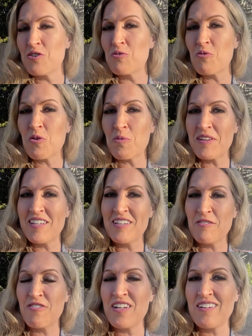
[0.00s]
to or
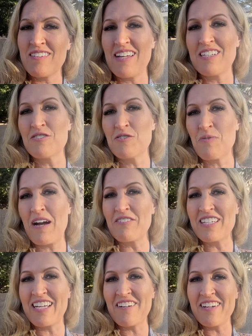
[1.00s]
within the Phoenix and
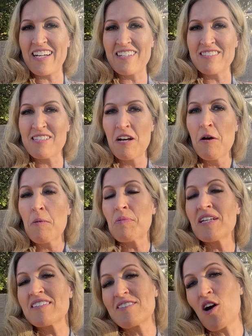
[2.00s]
surrounding areas,
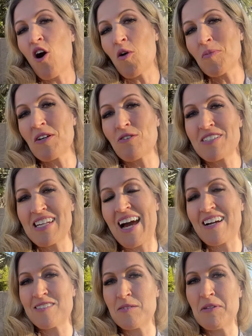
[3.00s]
please call me or
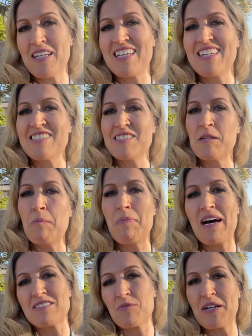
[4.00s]
text me. It is the
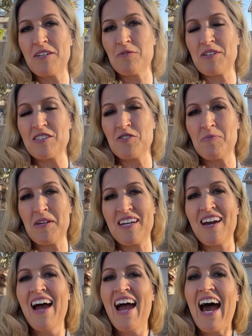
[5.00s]
best way to reach
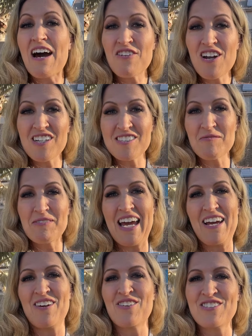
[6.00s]
me. Have an awesome
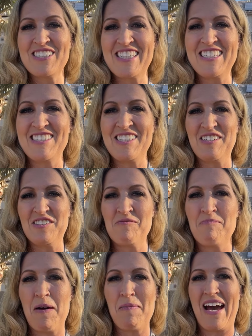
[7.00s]
day. We'll see you
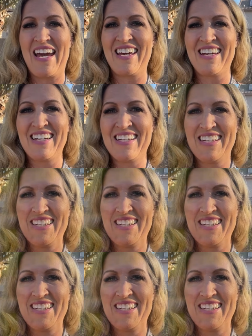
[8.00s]
soon. Bye-bye.